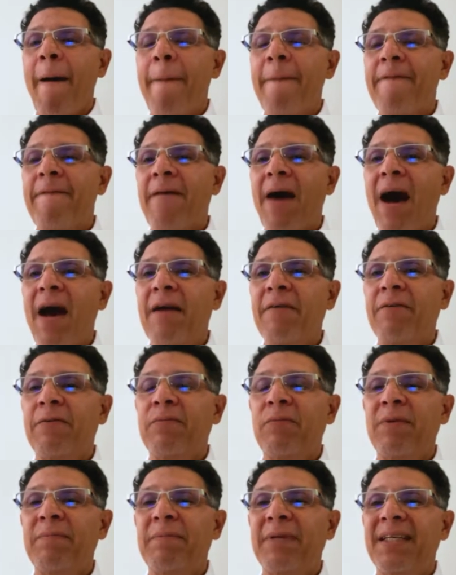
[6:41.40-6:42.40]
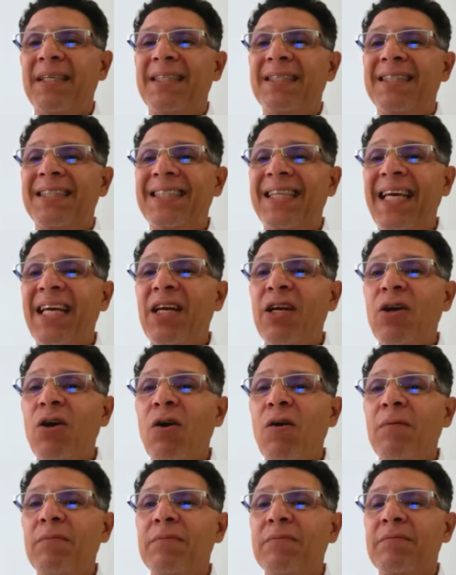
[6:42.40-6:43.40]
5 would be
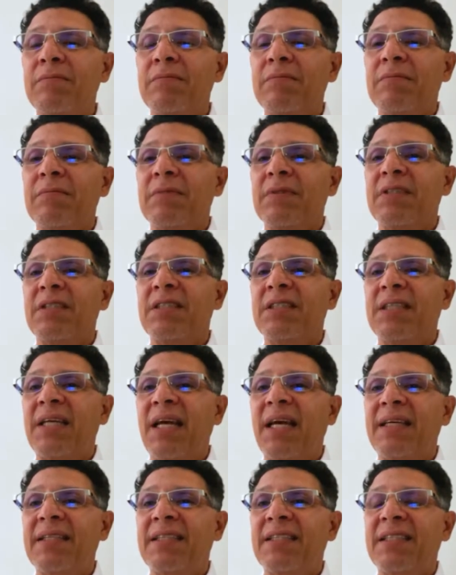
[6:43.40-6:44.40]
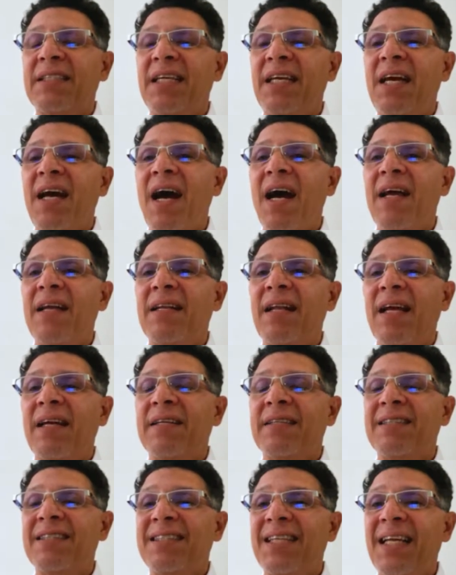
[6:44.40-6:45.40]
cinco. CI
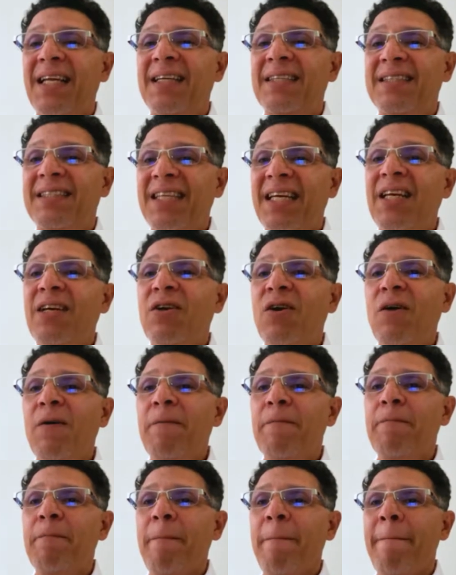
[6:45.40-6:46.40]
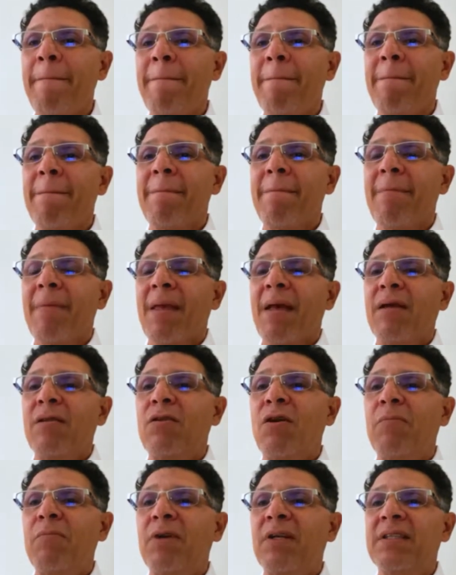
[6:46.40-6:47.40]
like city, cinco.
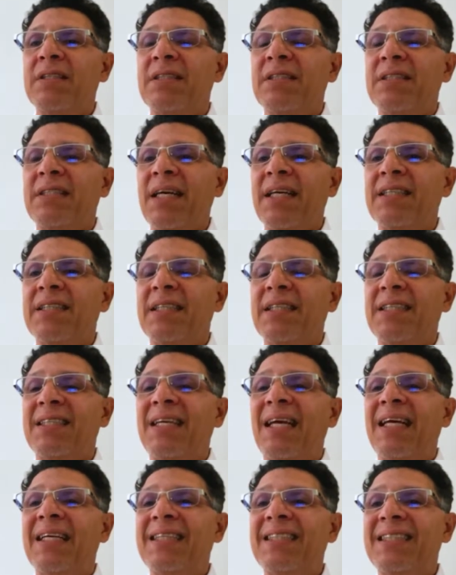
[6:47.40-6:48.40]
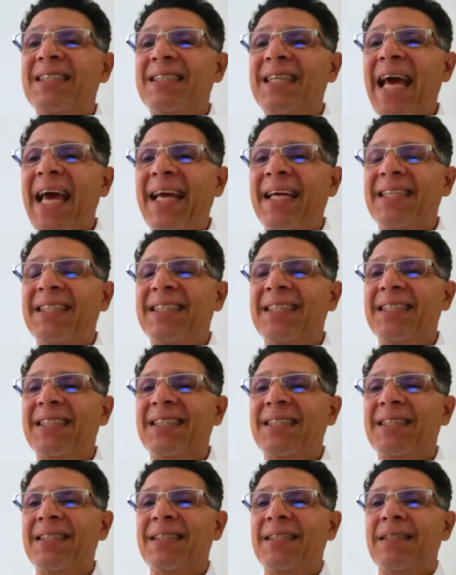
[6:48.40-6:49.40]
Number 6 is
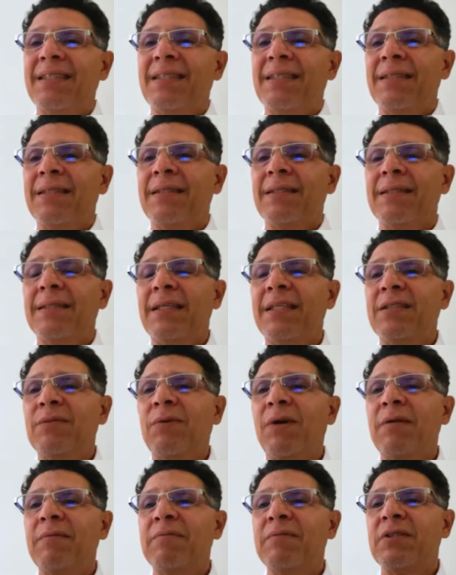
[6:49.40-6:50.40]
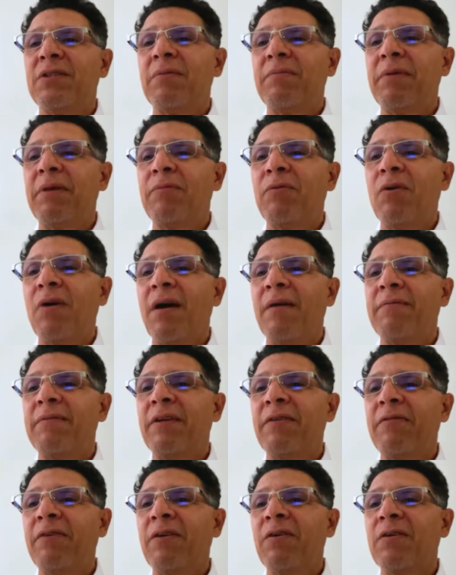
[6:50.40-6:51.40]
seis. This one, some people have
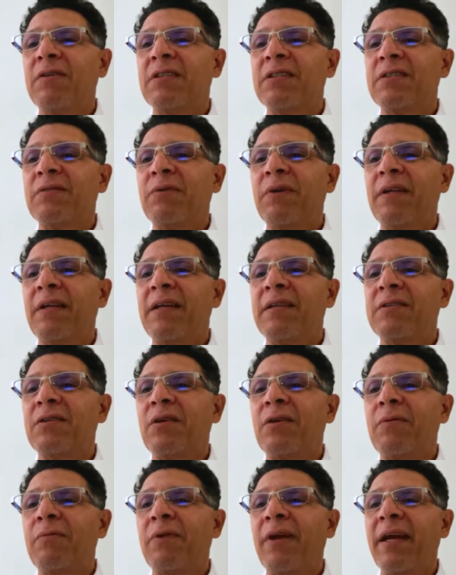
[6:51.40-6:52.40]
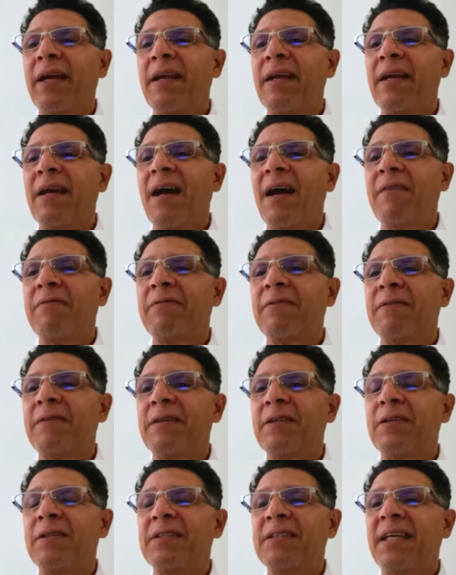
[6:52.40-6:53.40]
difficulties with it, so you break it in half.
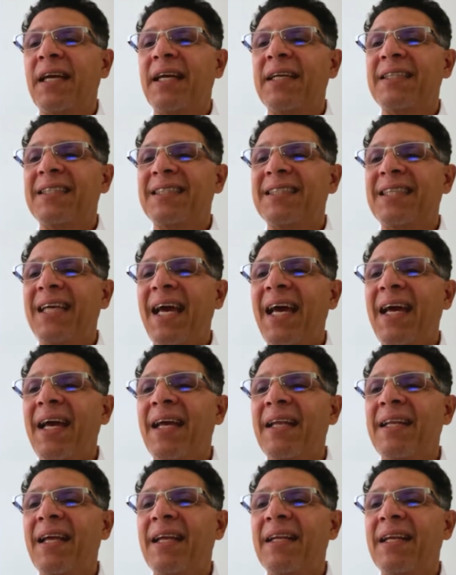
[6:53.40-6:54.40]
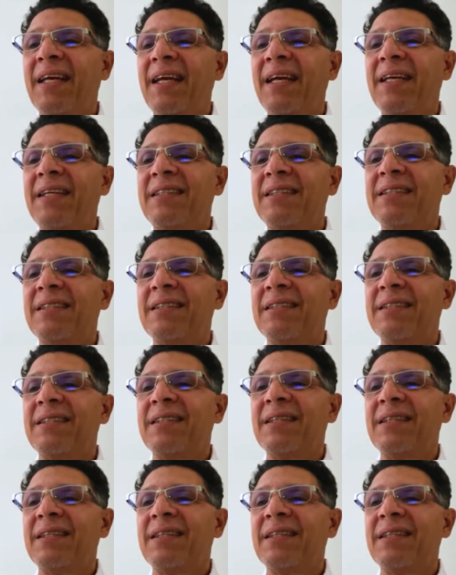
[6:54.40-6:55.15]
You say se and then is,